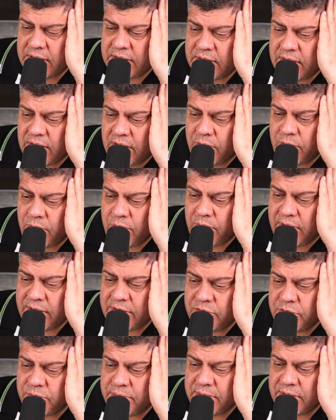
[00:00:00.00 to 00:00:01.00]
Now
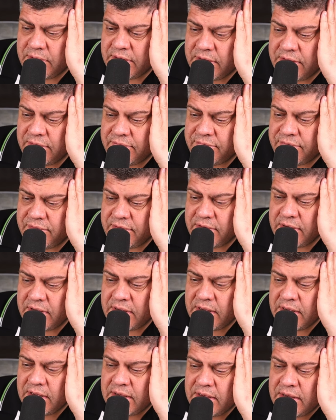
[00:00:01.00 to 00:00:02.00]
I do believe
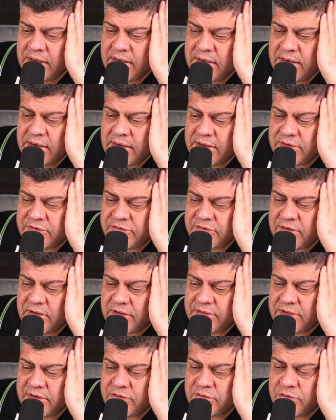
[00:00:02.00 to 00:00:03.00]
he has
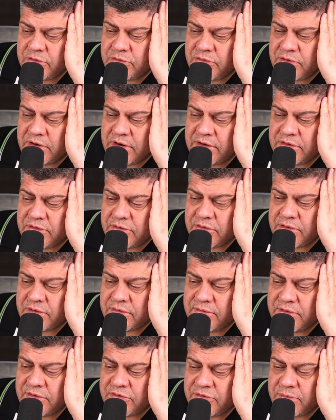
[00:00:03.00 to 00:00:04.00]
nothing to try to
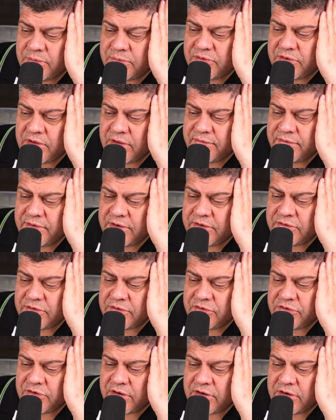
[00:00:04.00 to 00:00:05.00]
convince himself he's
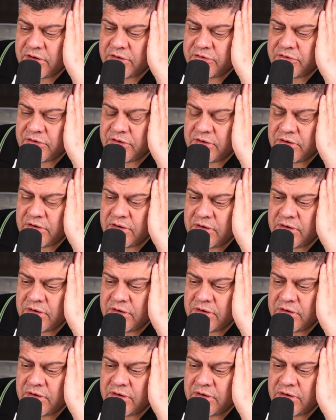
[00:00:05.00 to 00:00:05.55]
in charge.